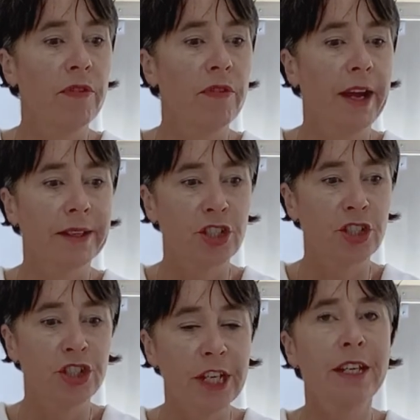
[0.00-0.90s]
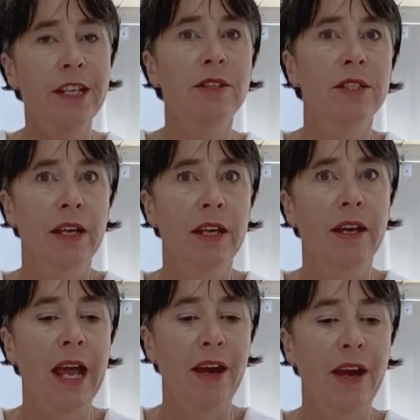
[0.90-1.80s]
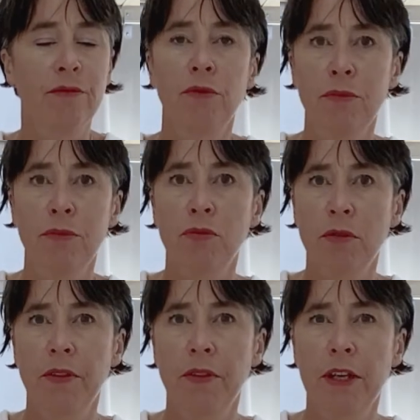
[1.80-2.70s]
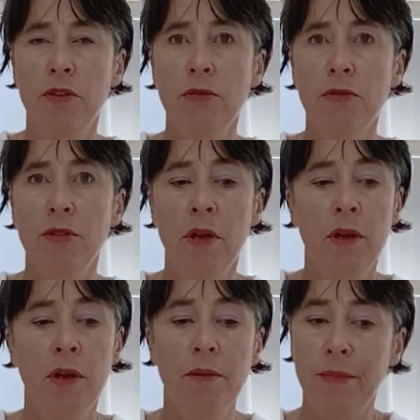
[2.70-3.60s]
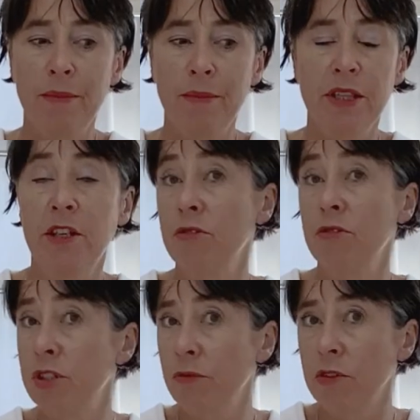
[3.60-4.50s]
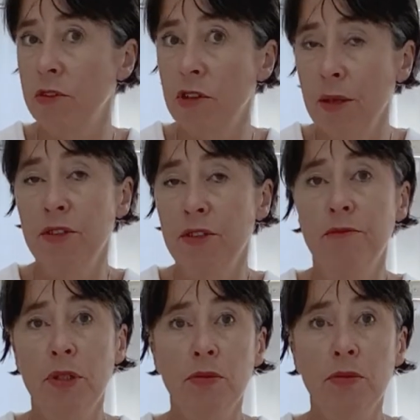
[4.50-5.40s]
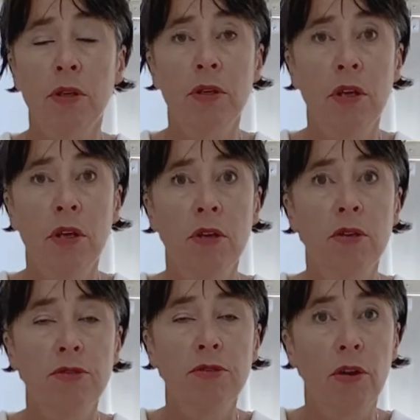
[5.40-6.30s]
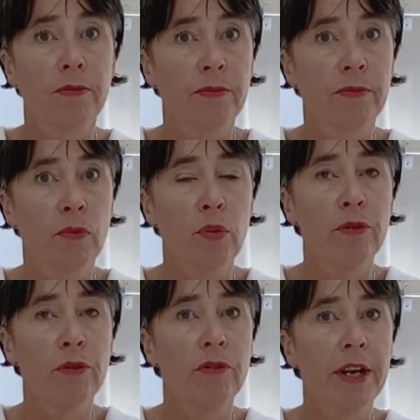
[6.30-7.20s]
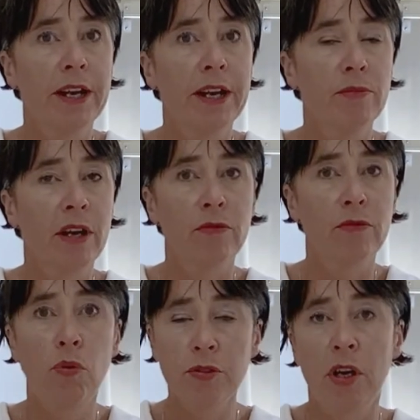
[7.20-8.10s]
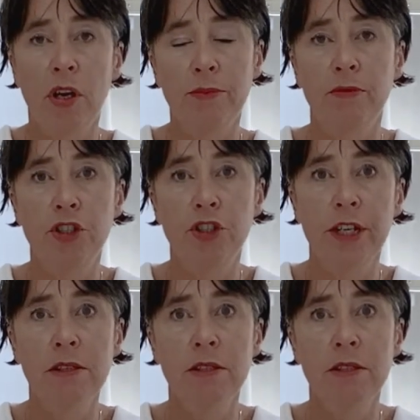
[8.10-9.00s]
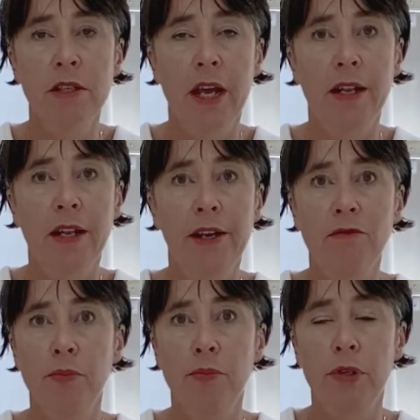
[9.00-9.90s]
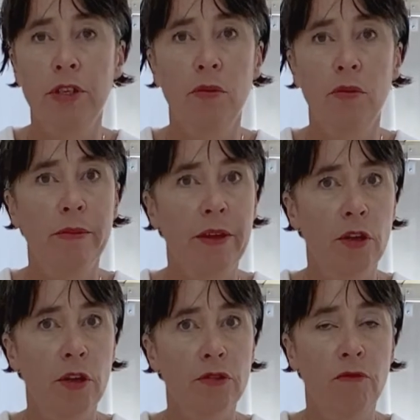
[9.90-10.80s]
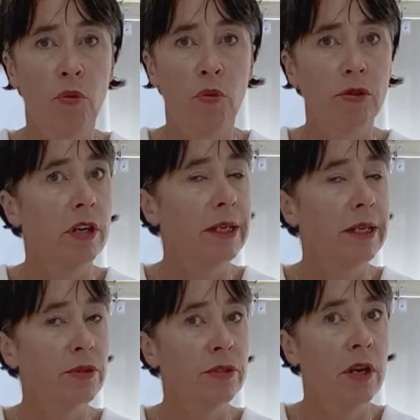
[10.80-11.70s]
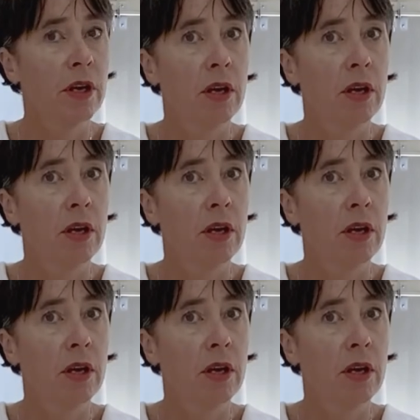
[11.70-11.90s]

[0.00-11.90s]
of that cheese out of the milk that they use. Maybe they use different types of milk. So I'm going to find out about 4 types of cheese and let everybody know about those 4 types.